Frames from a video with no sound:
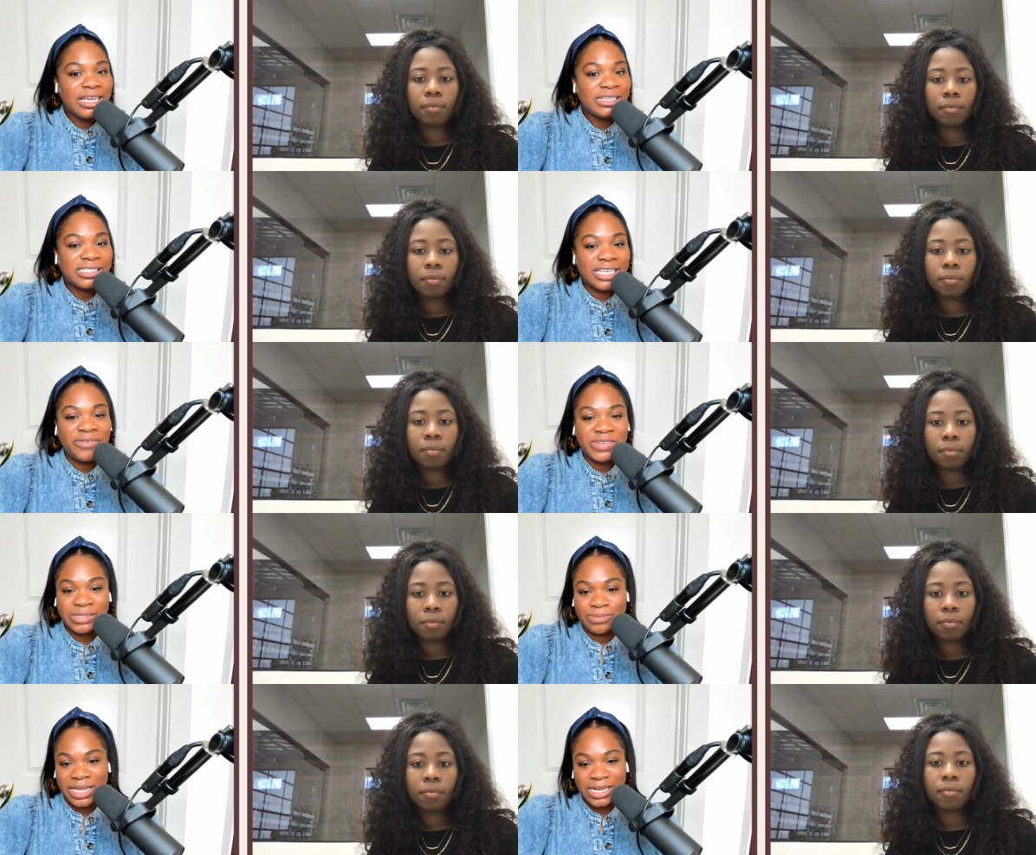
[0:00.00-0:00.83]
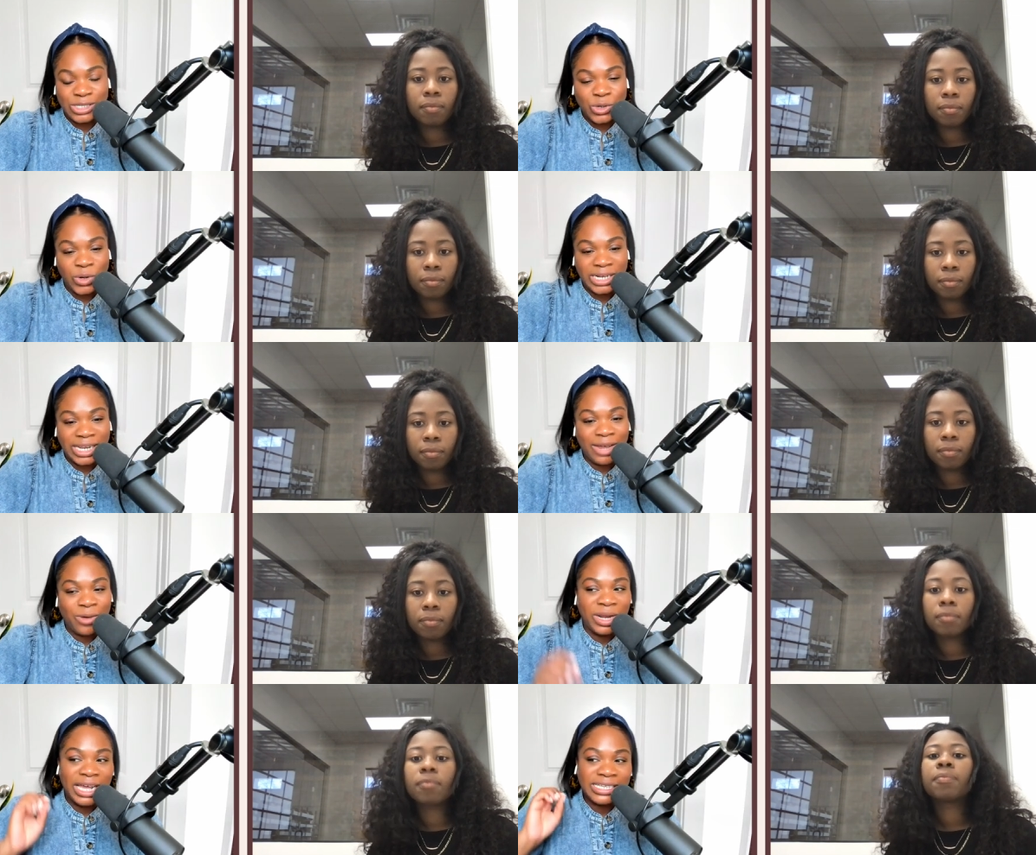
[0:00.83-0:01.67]
Speaker 1: self-explanatory.
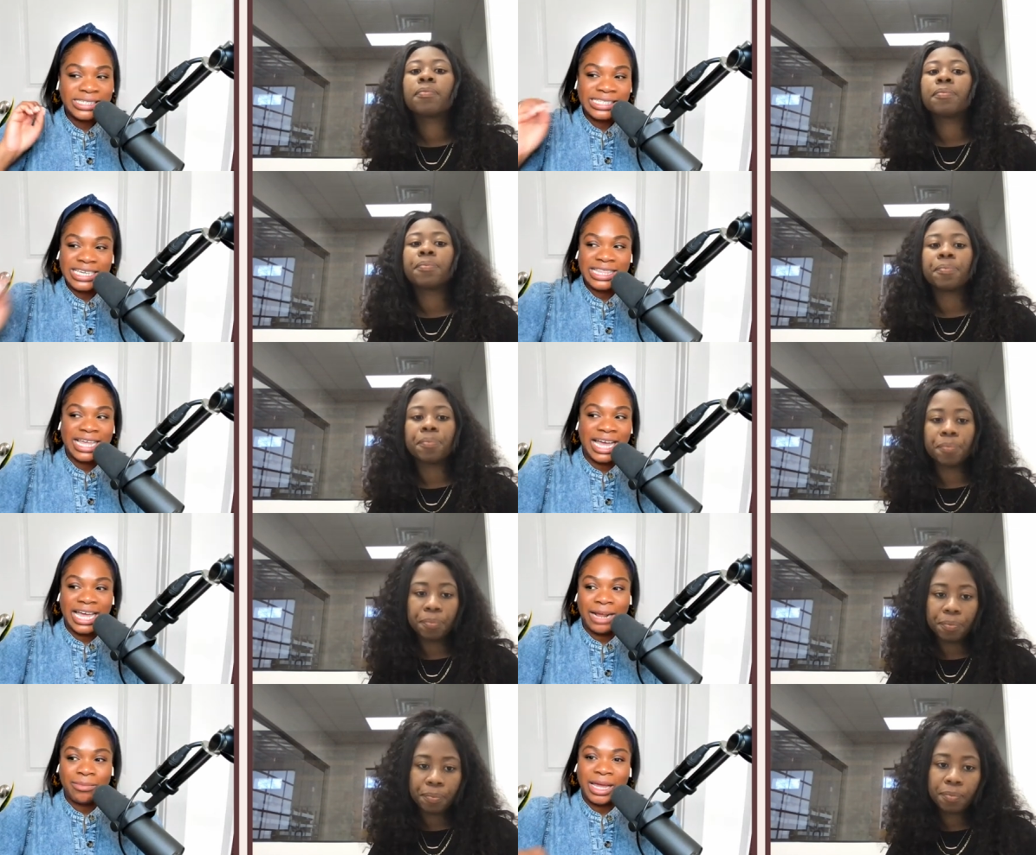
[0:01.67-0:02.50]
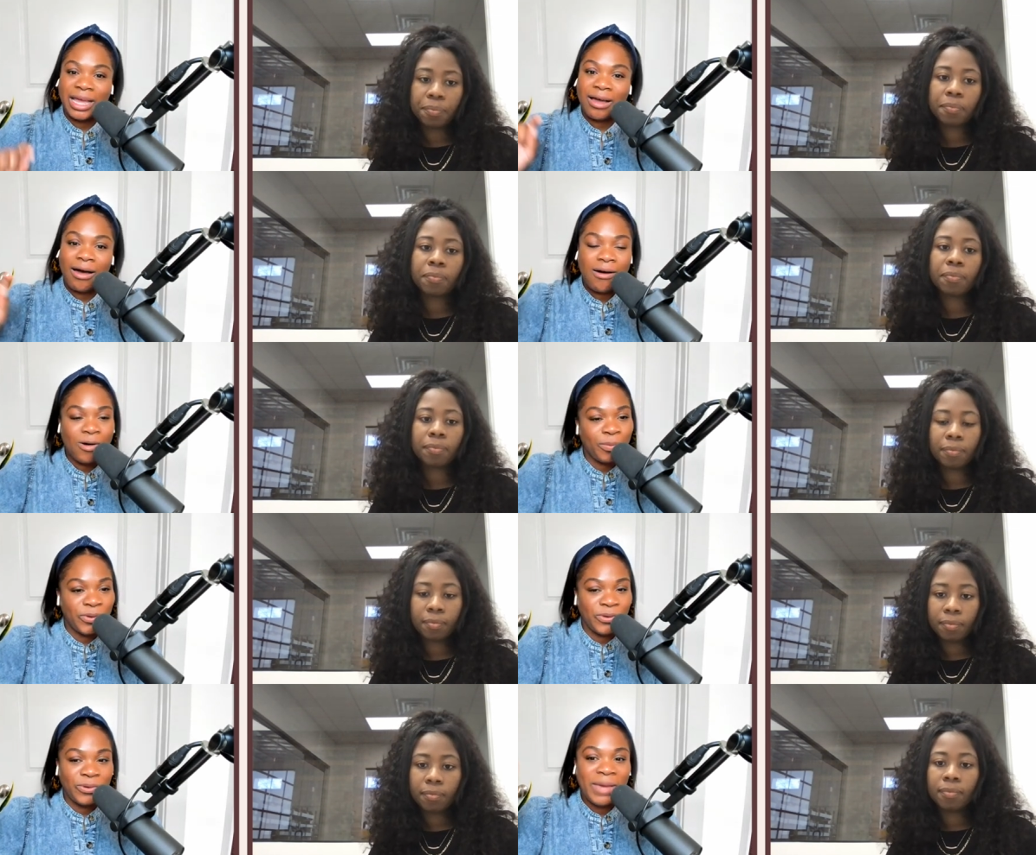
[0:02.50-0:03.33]
Like when I see that and I'm like, oh
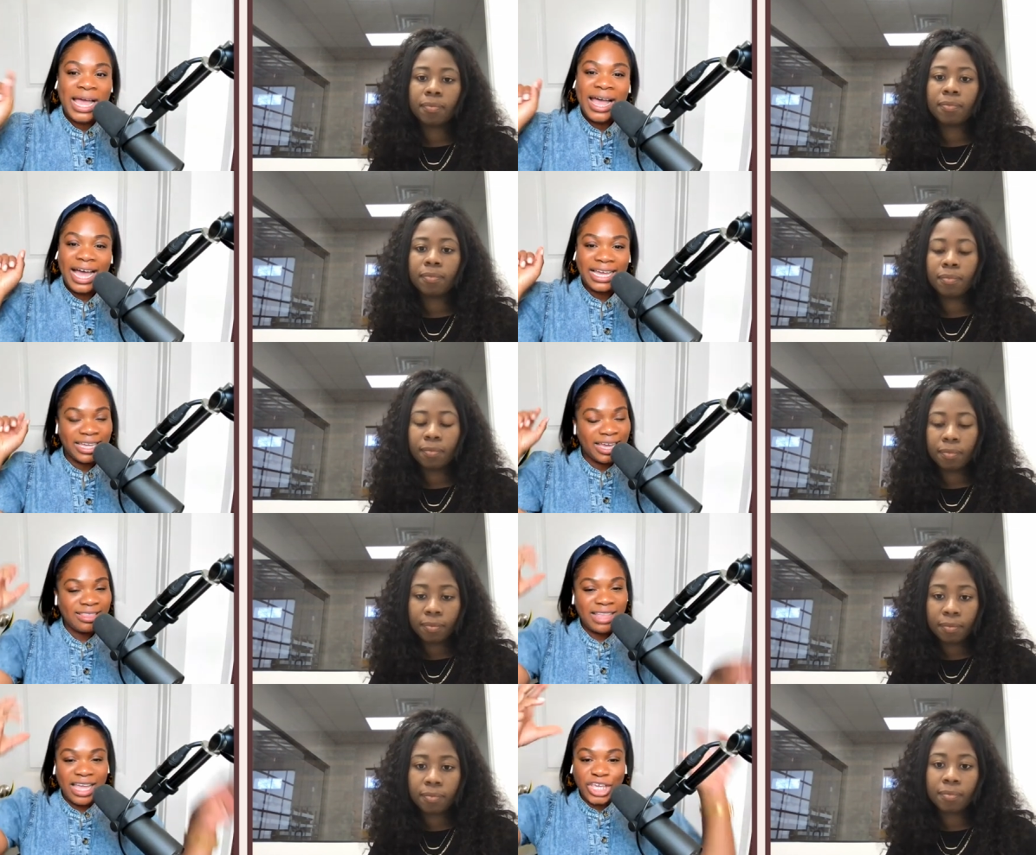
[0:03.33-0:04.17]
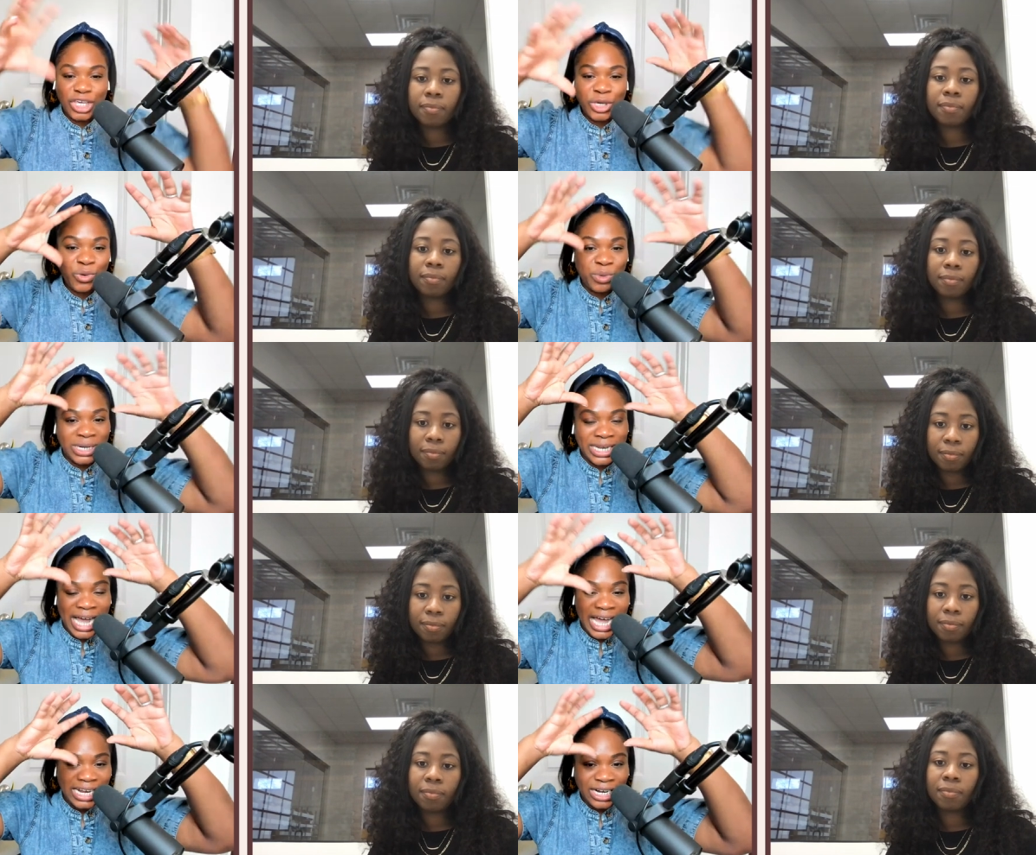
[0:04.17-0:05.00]
boom, I can get that cute
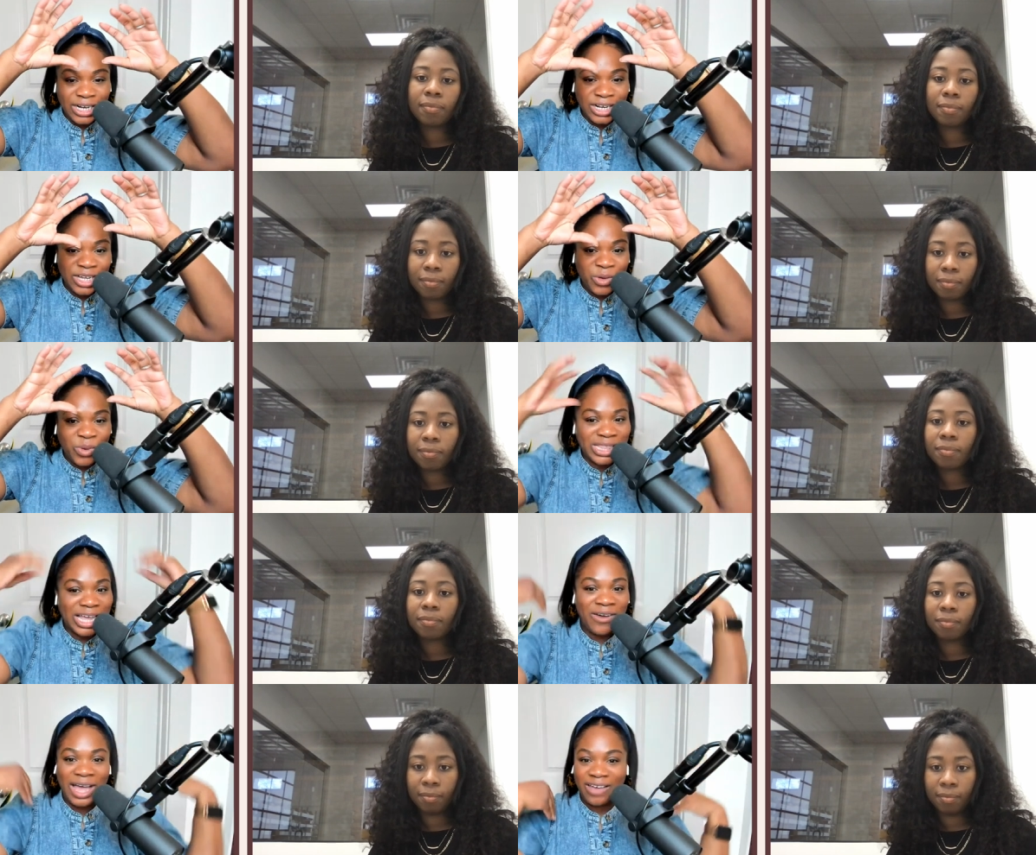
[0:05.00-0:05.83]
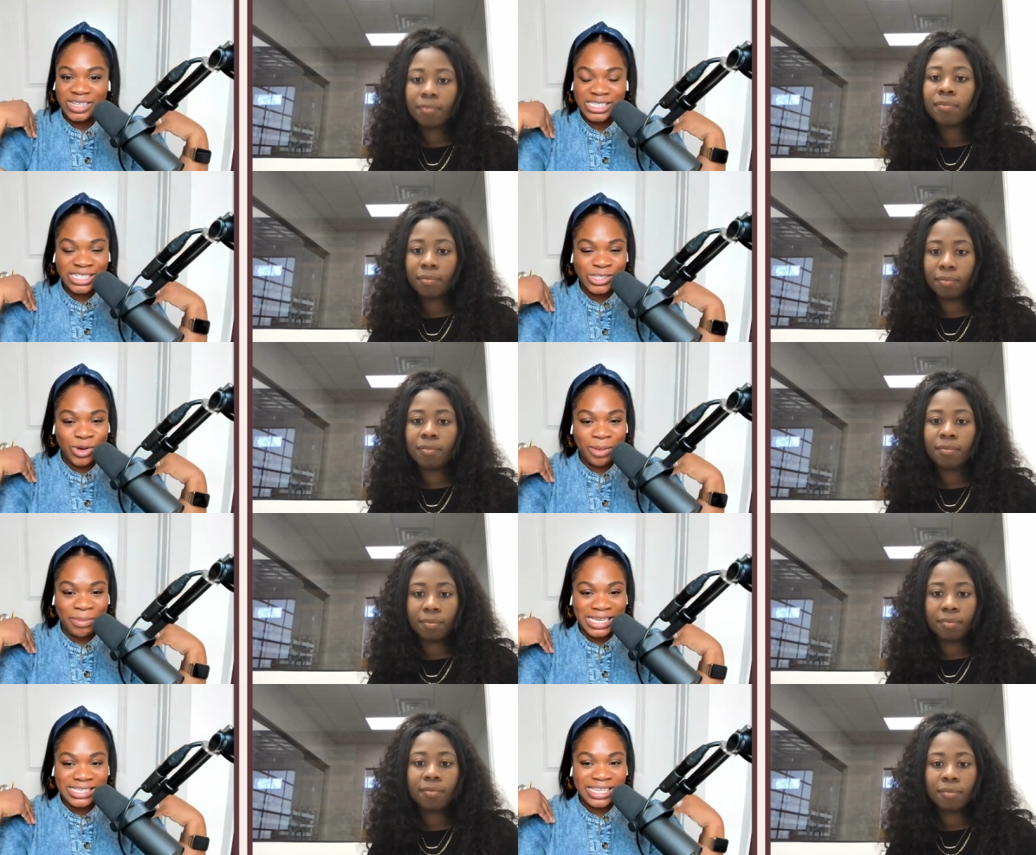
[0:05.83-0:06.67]
knot look without having to do
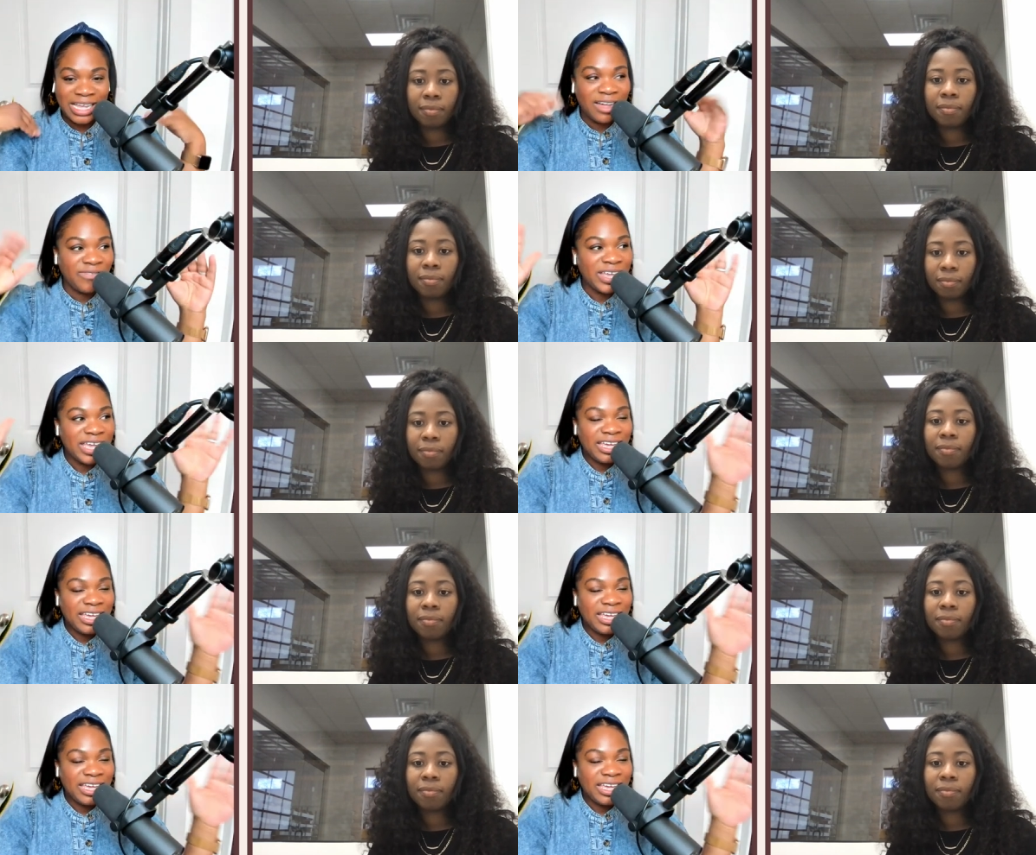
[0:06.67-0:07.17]
it myself.